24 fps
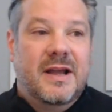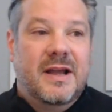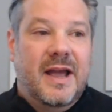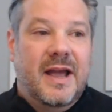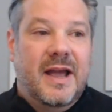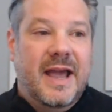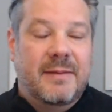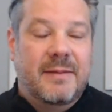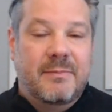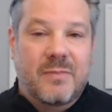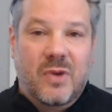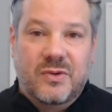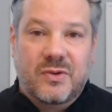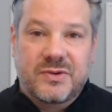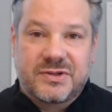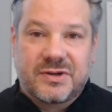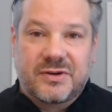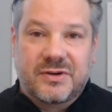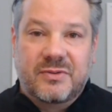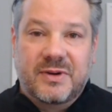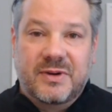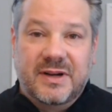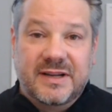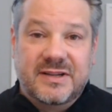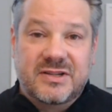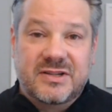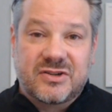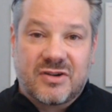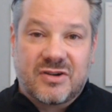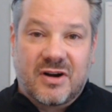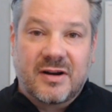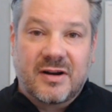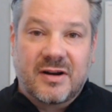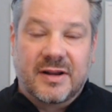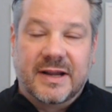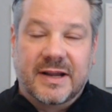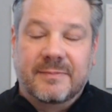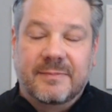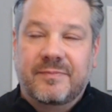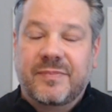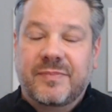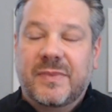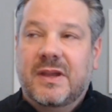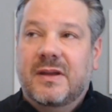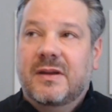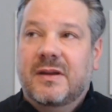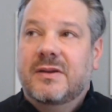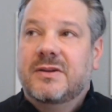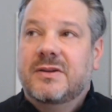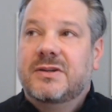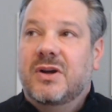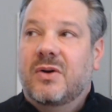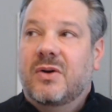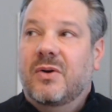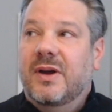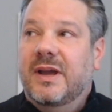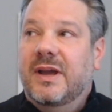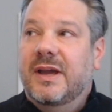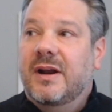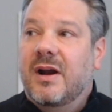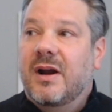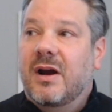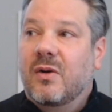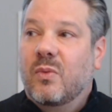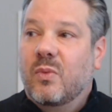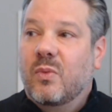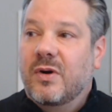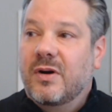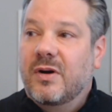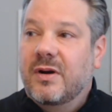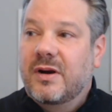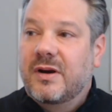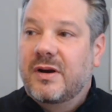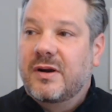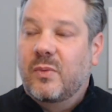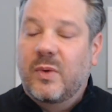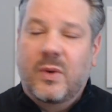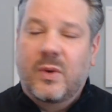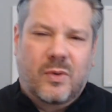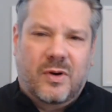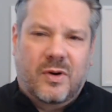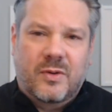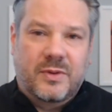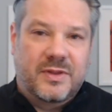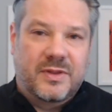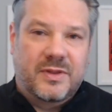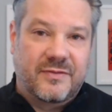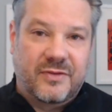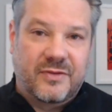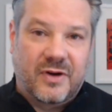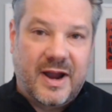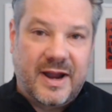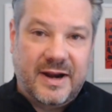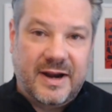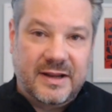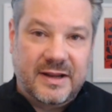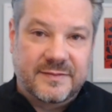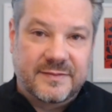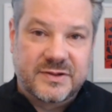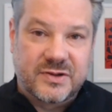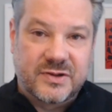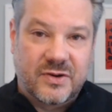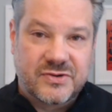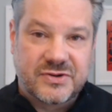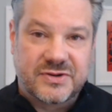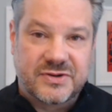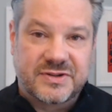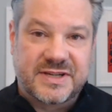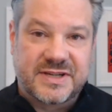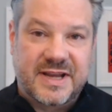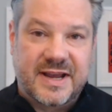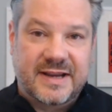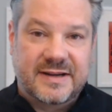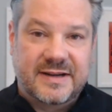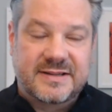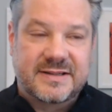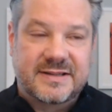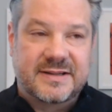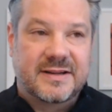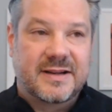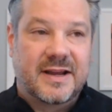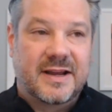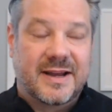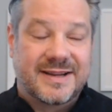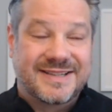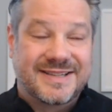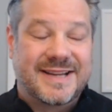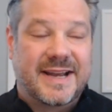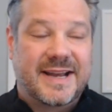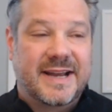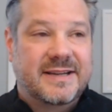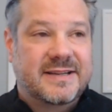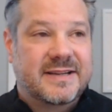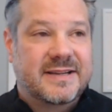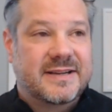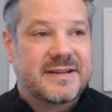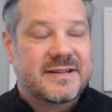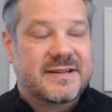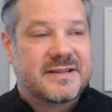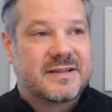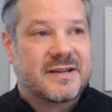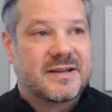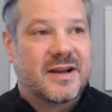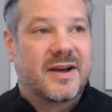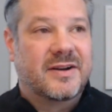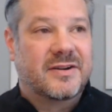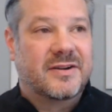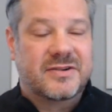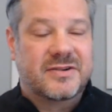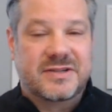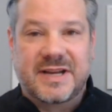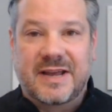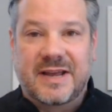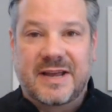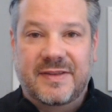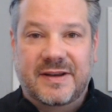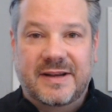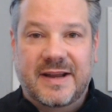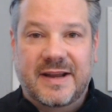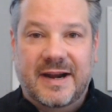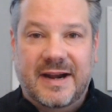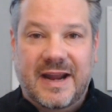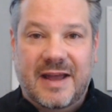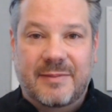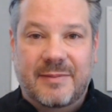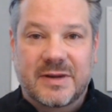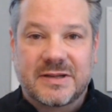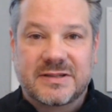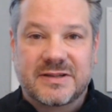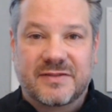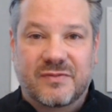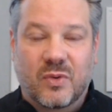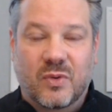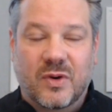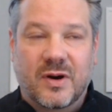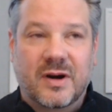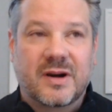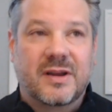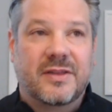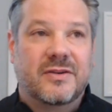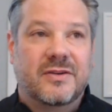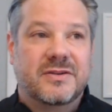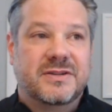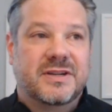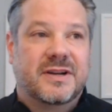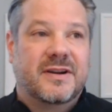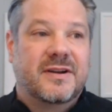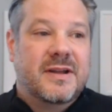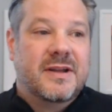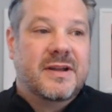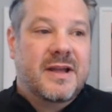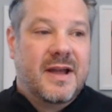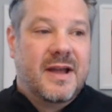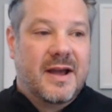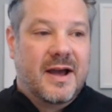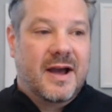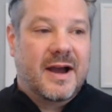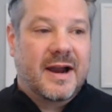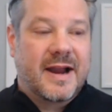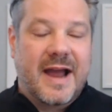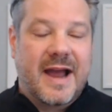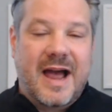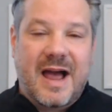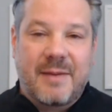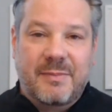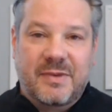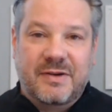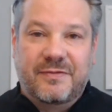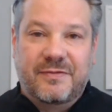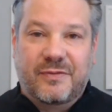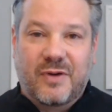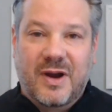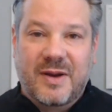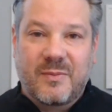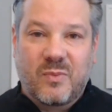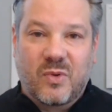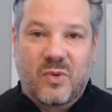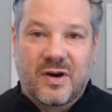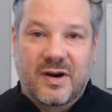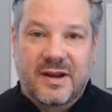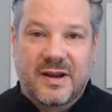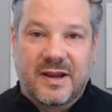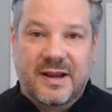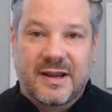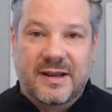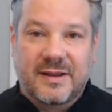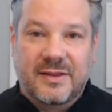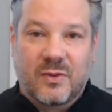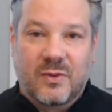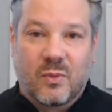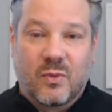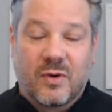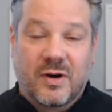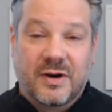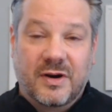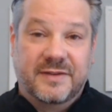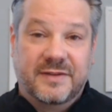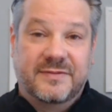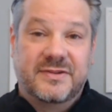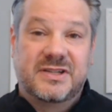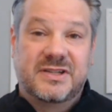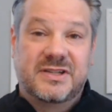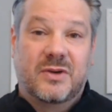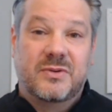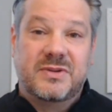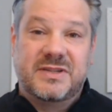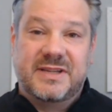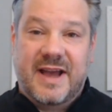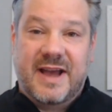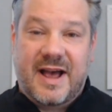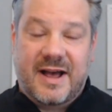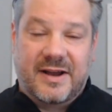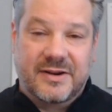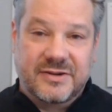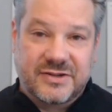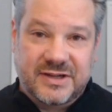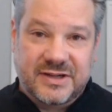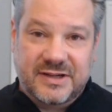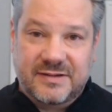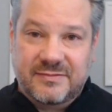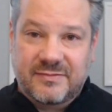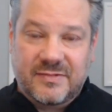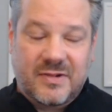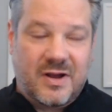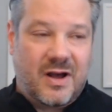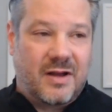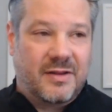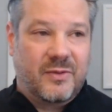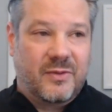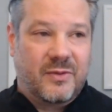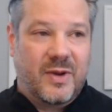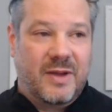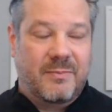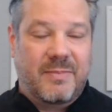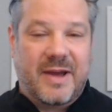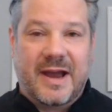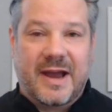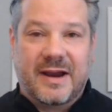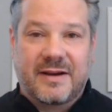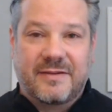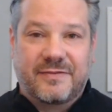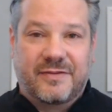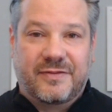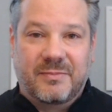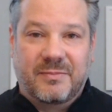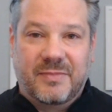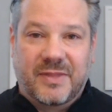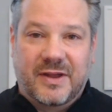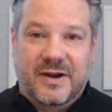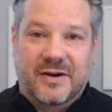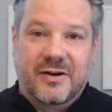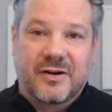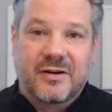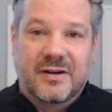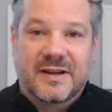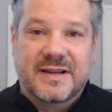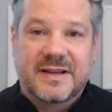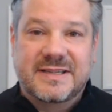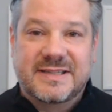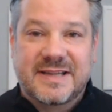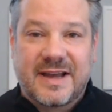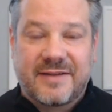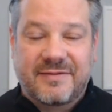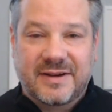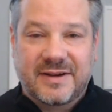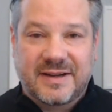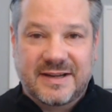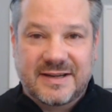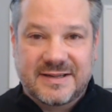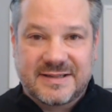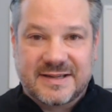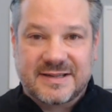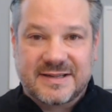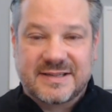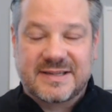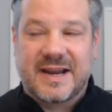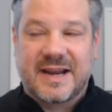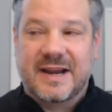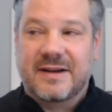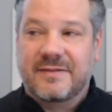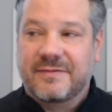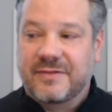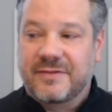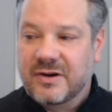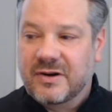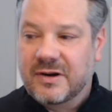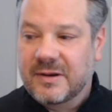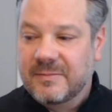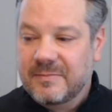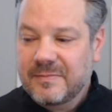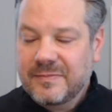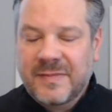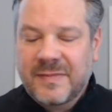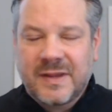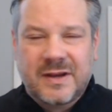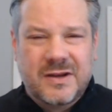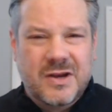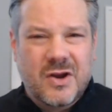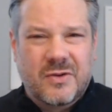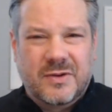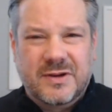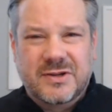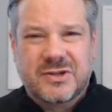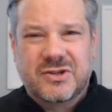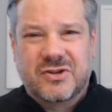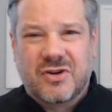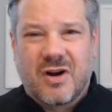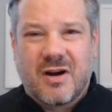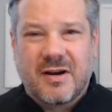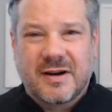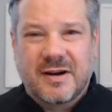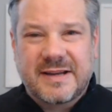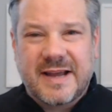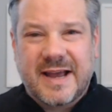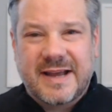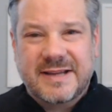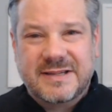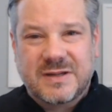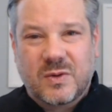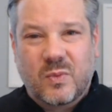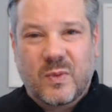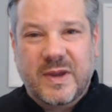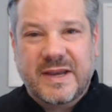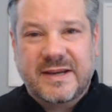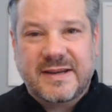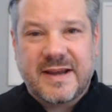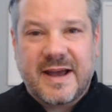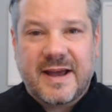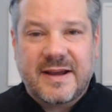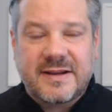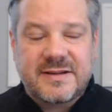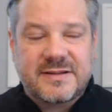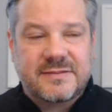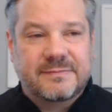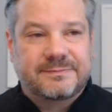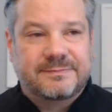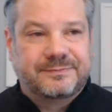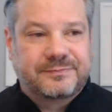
And most are really struggling. So, in our work, we work with a variety of social science uh, scientists to understand the dynamics of work. There's a, a common framework in the world of sociology, all the way back from the early 70s at Stanford, known as strong ties and weak ties.